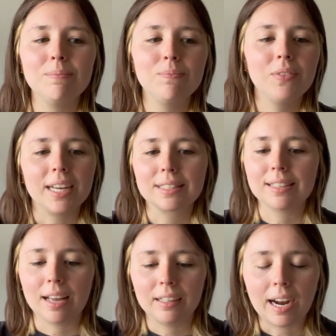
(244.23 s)
That
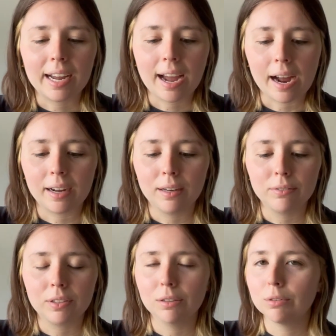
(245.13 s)
said, I
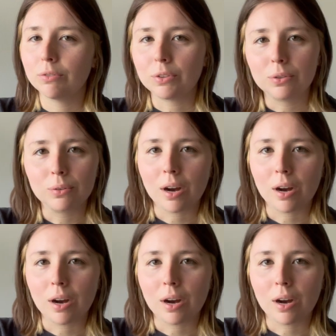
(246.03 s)
have a review